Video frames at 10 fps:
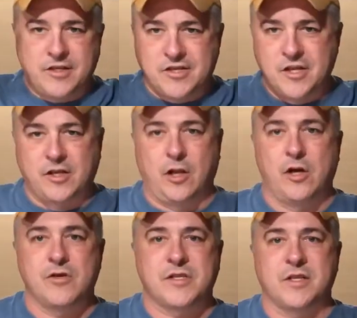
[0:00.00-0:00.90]
just
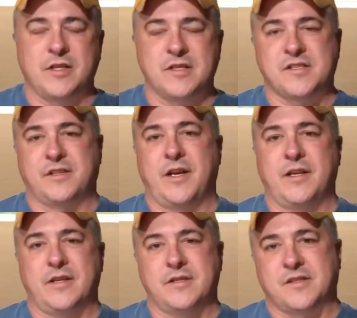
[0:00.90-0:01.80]
enclosed it and
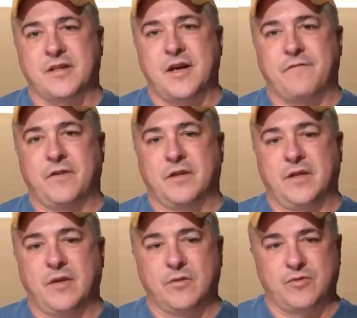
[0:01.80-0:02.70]
insulated it and stuff,
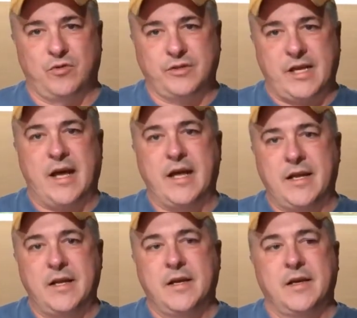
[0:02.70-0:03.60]
and it was real tight.